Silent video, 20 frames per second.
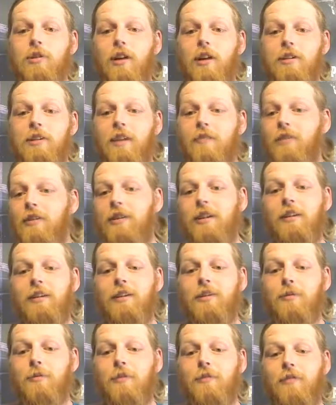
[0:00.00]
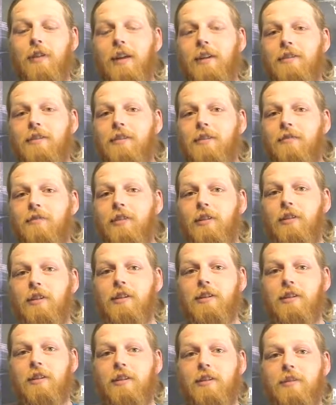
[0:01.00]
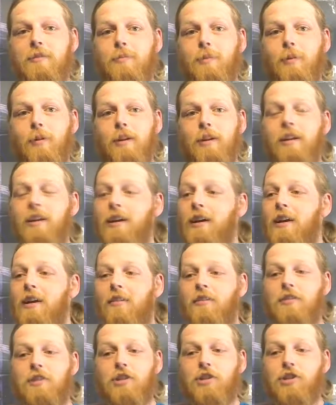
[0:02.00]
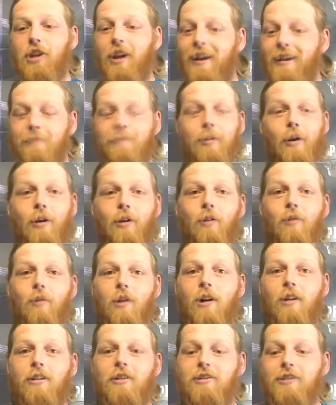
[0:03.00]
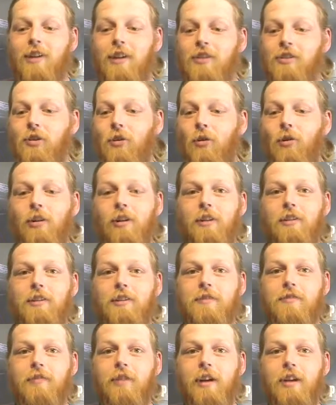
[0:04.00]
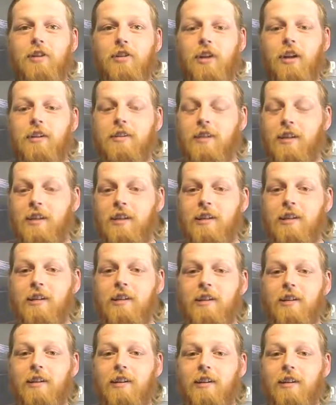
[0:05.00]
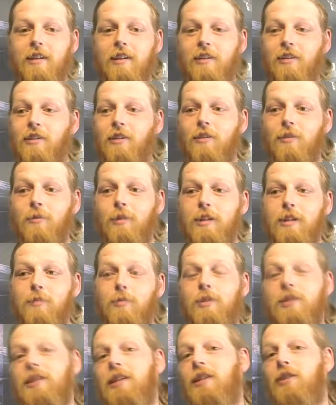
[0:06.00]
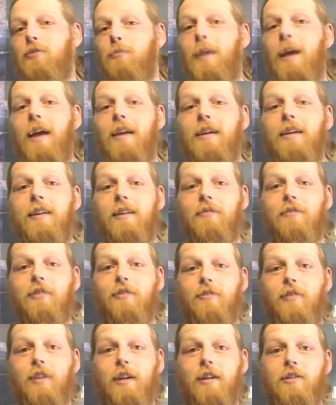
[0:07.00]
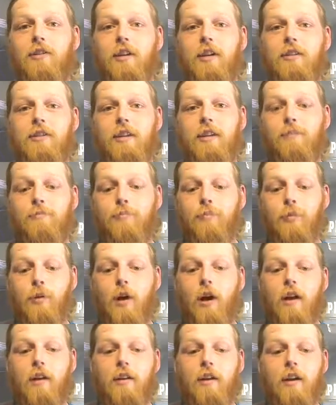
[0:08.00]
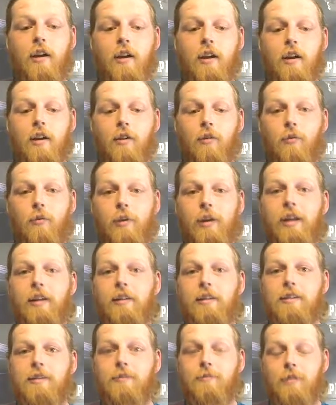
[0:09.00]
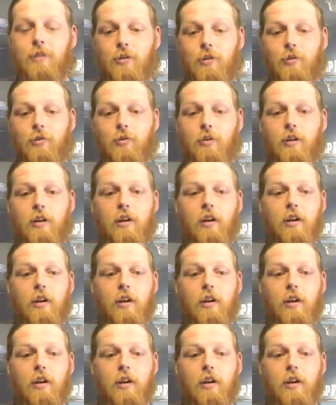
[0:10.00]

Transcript: lost everything to do with Fast and the Furious at this point. There's a giant Paul Walker-sized hole in this franchise. He, in a lot of ways, was the humanity of the franchise. He brought realism to